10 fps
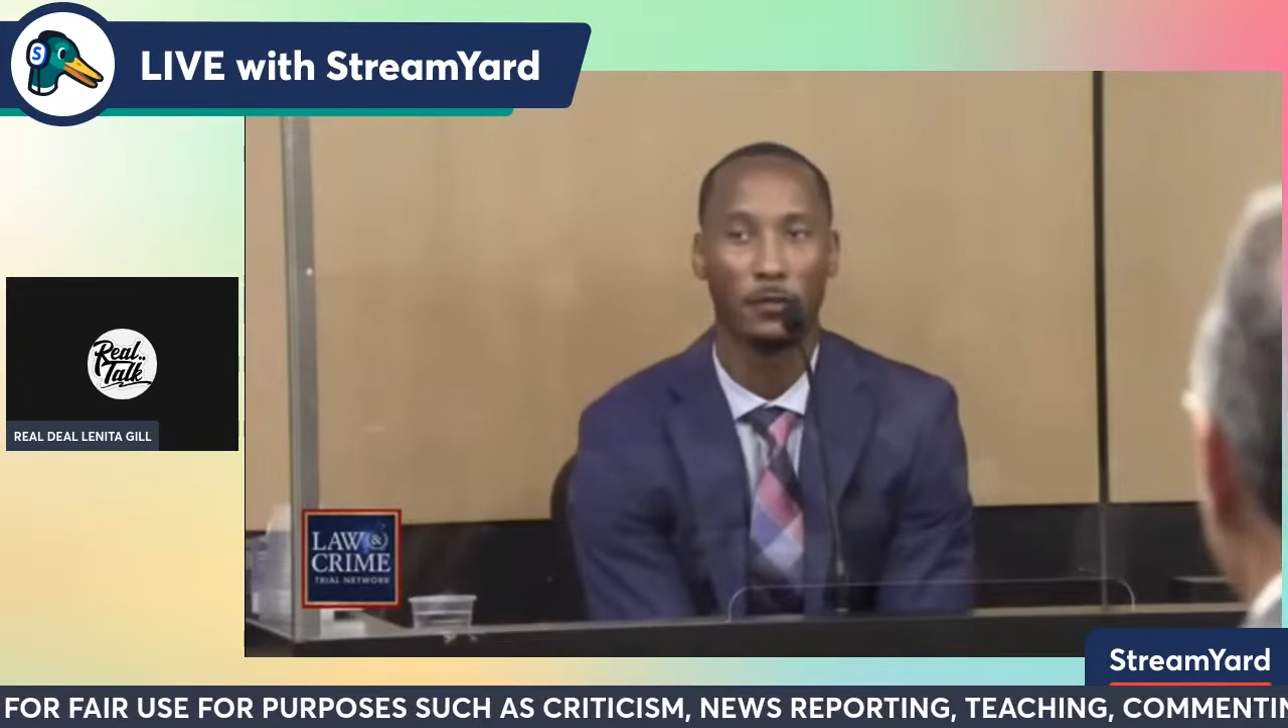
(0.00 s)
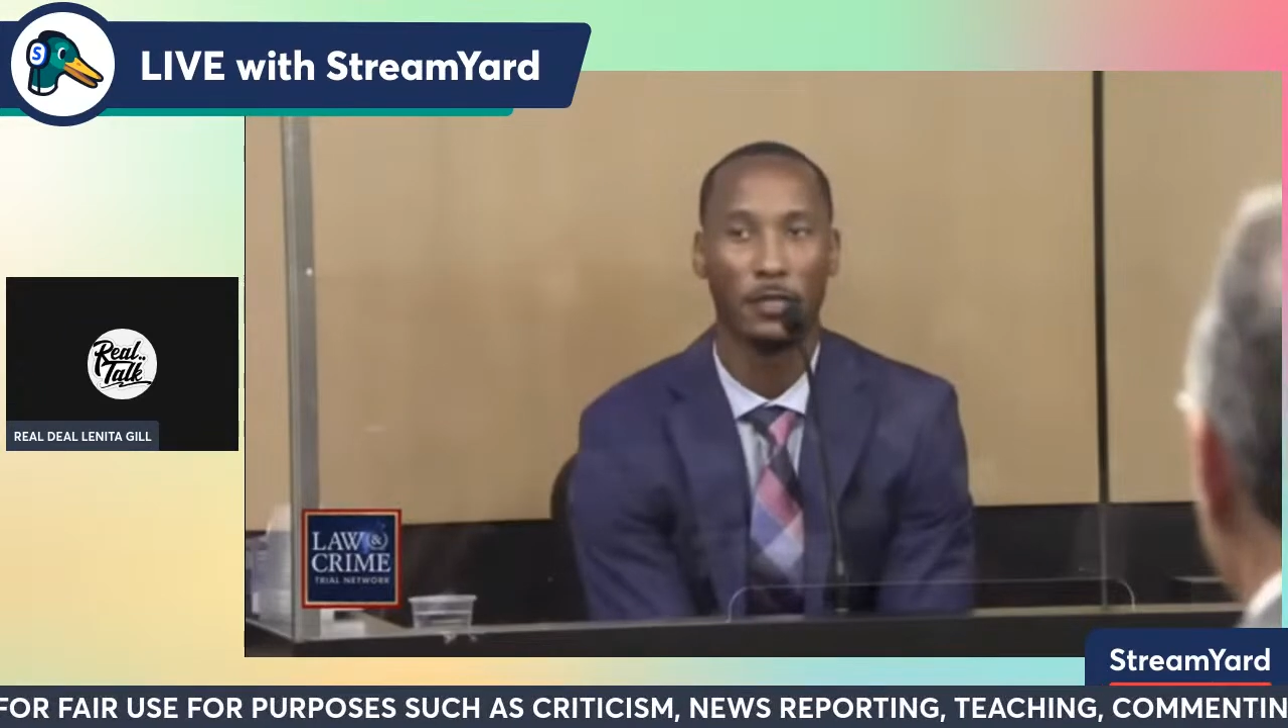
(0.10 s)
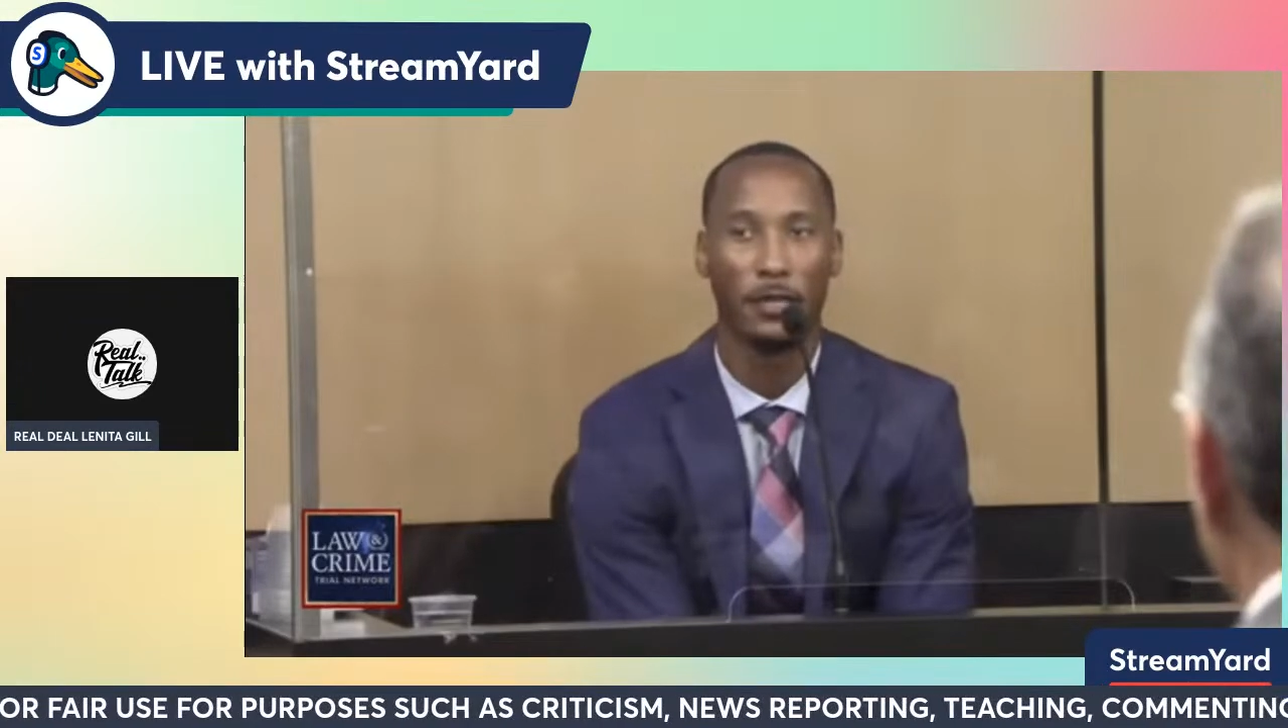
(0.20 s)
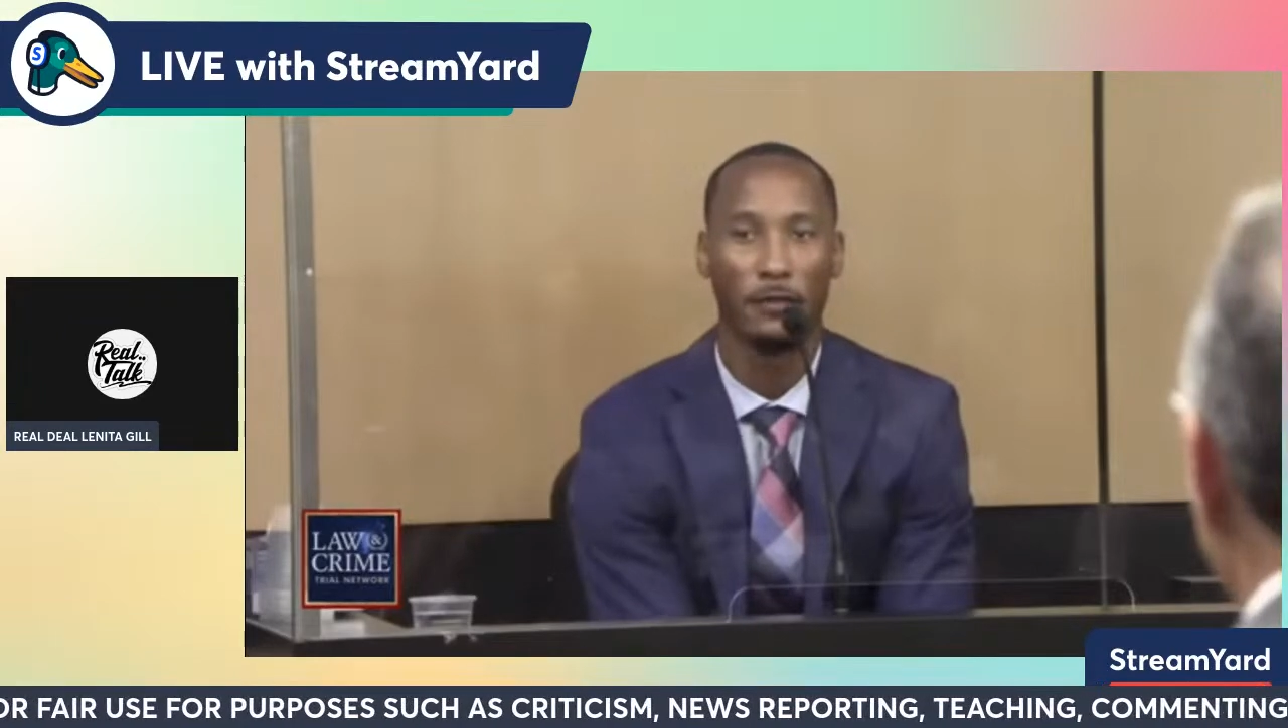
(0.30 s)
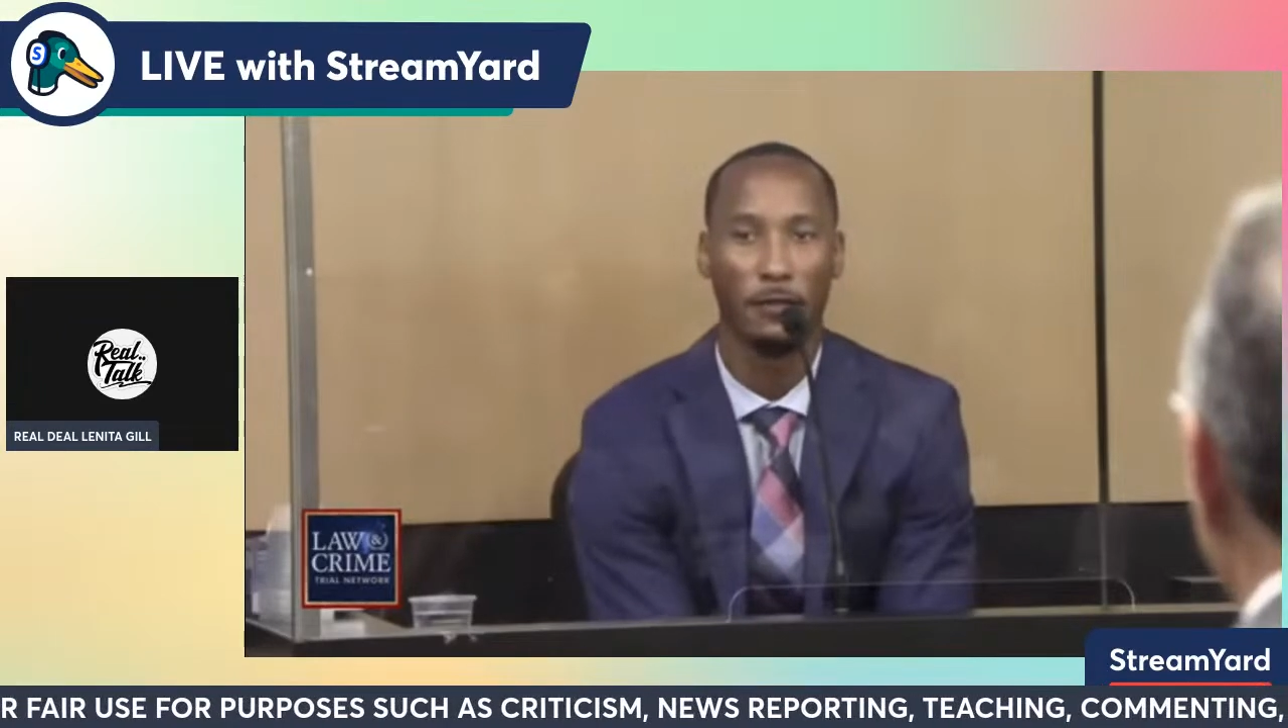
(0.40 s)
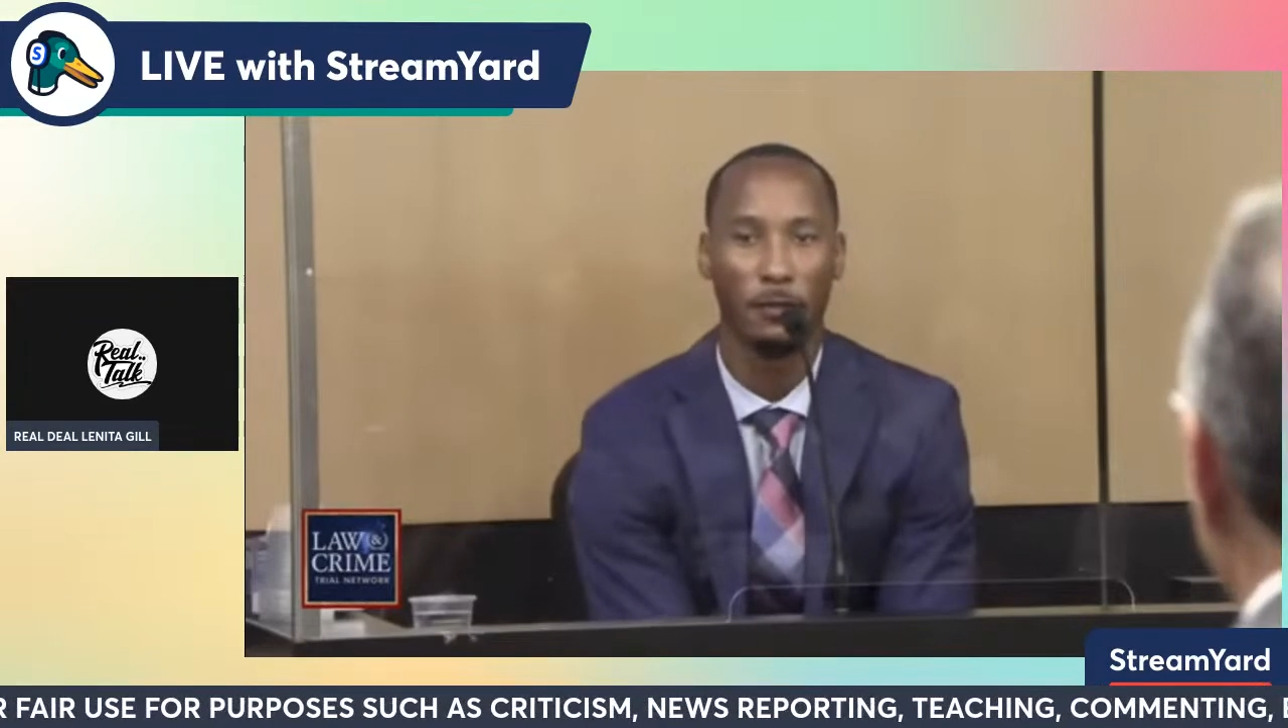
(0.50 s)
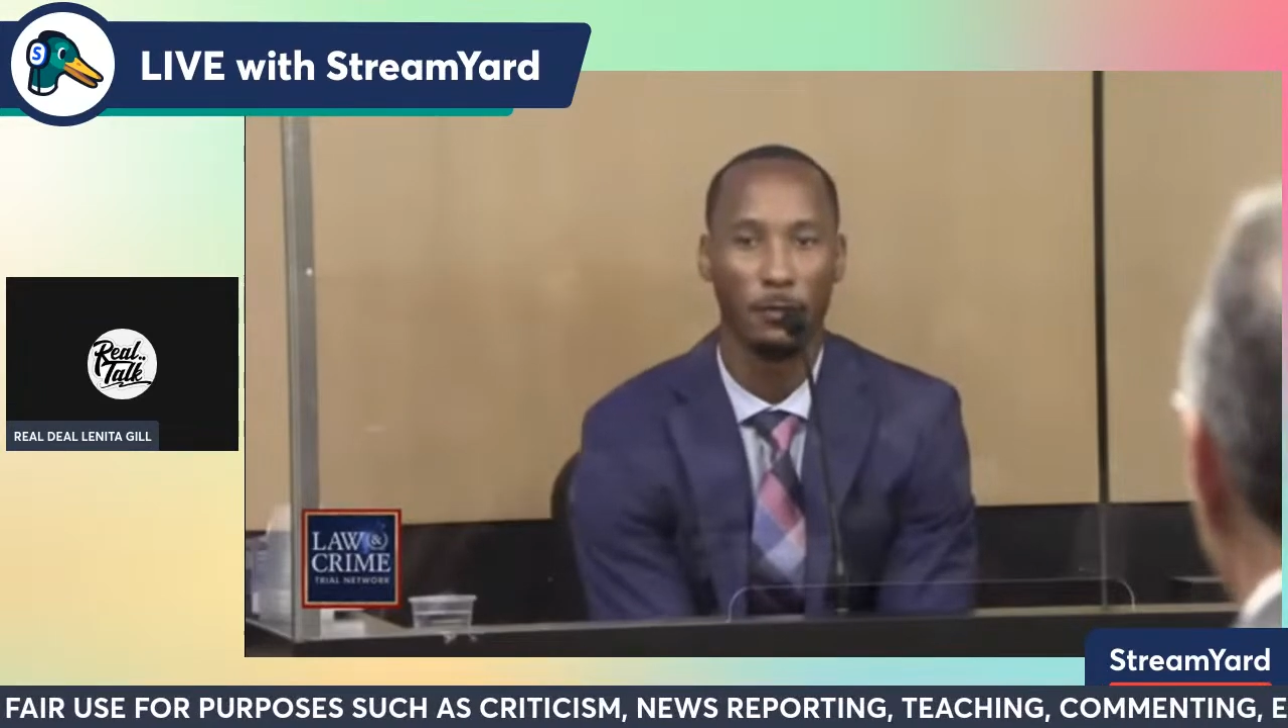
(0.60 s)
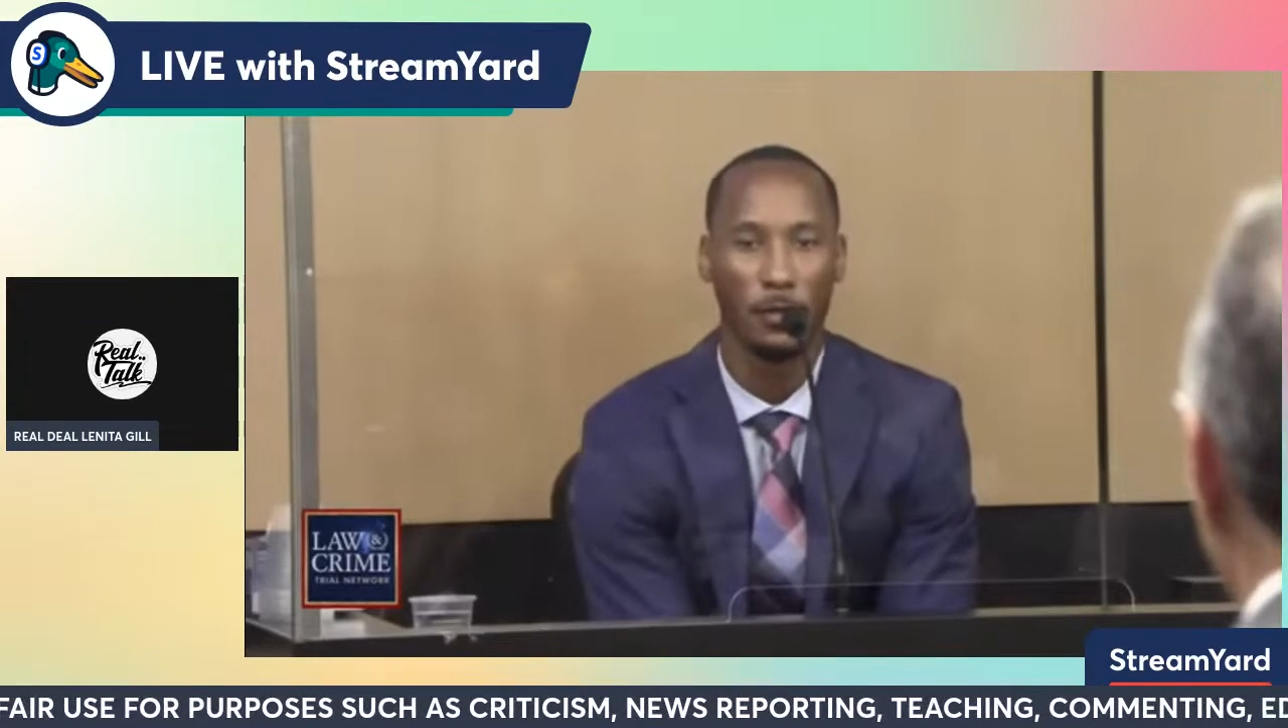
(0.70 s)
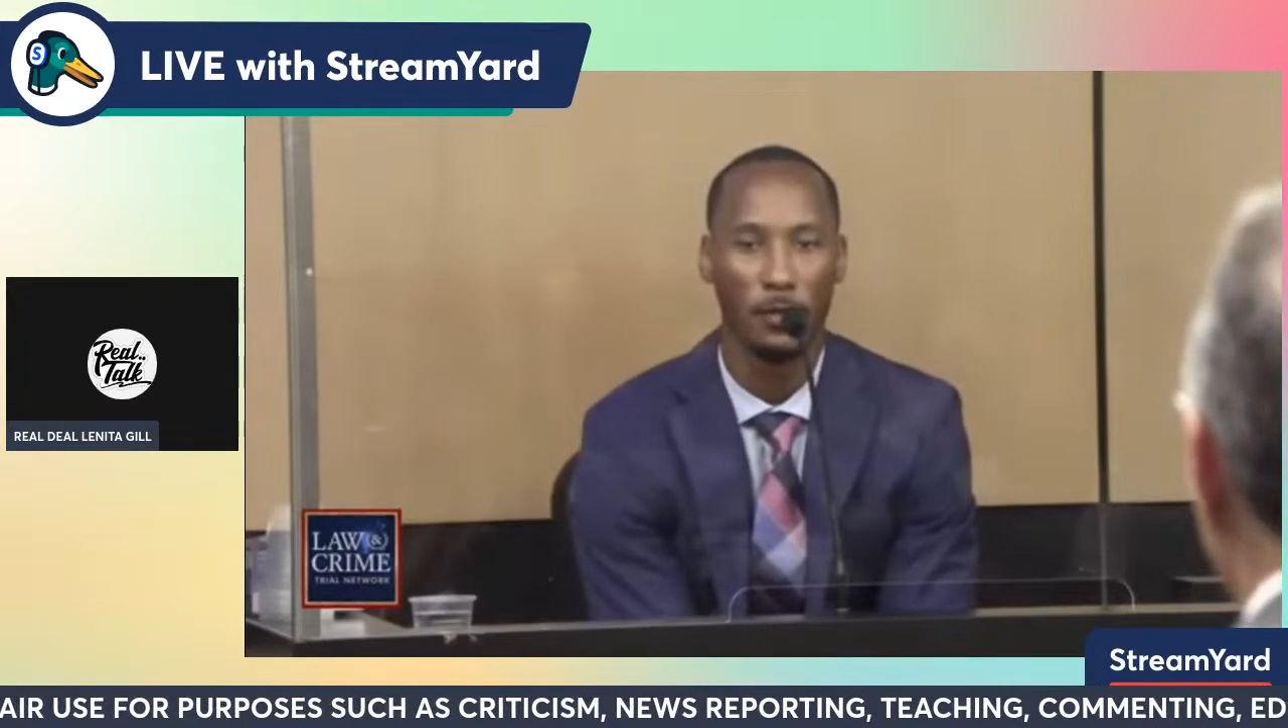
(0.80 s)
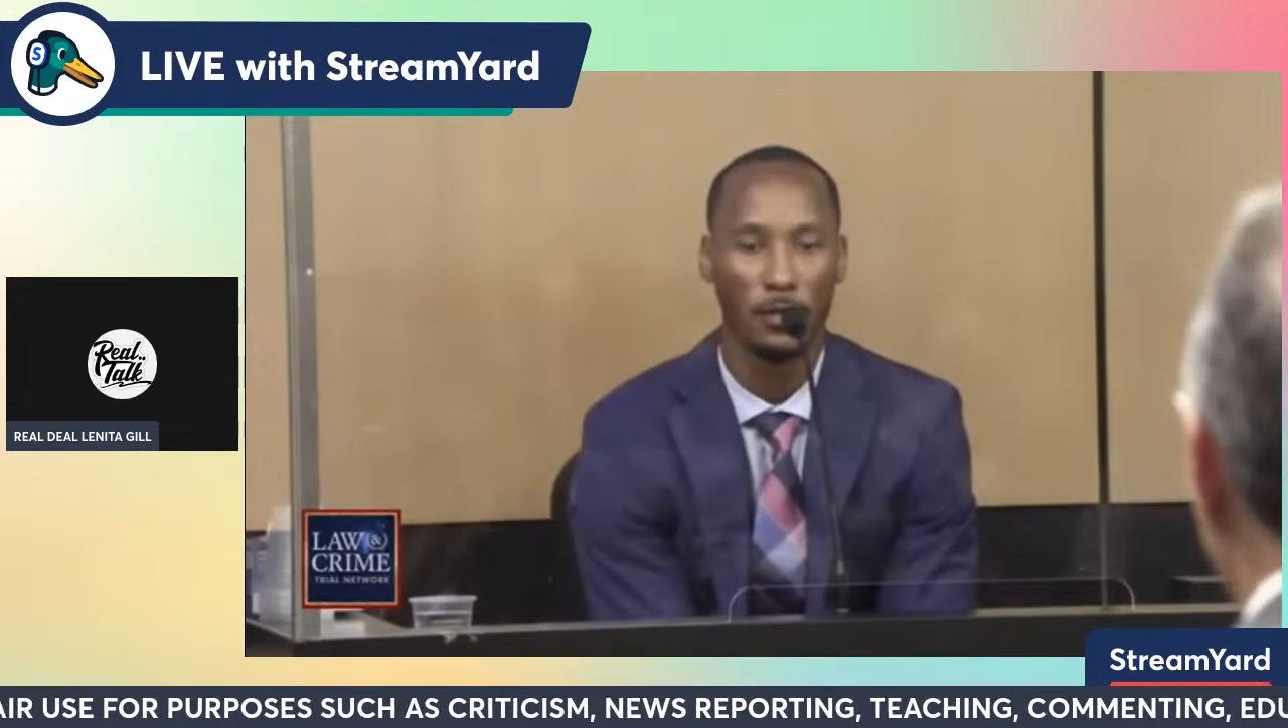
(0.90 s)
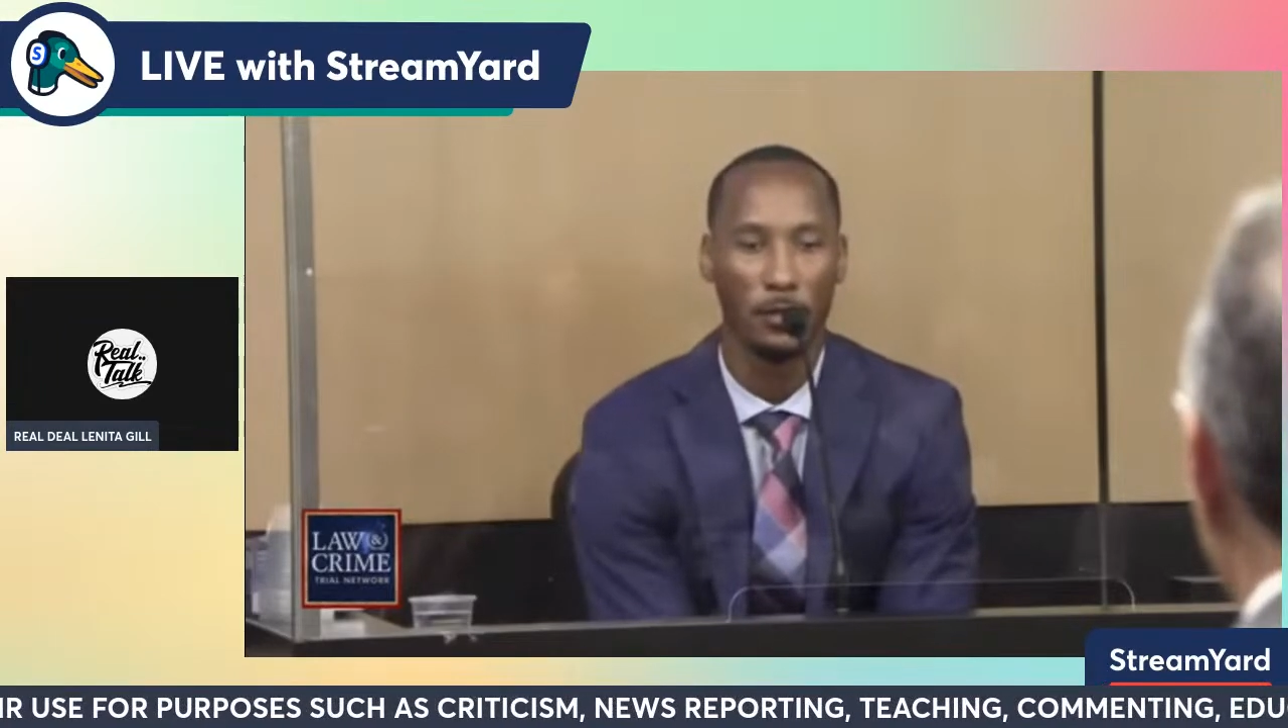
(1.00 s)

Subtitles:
leaving, but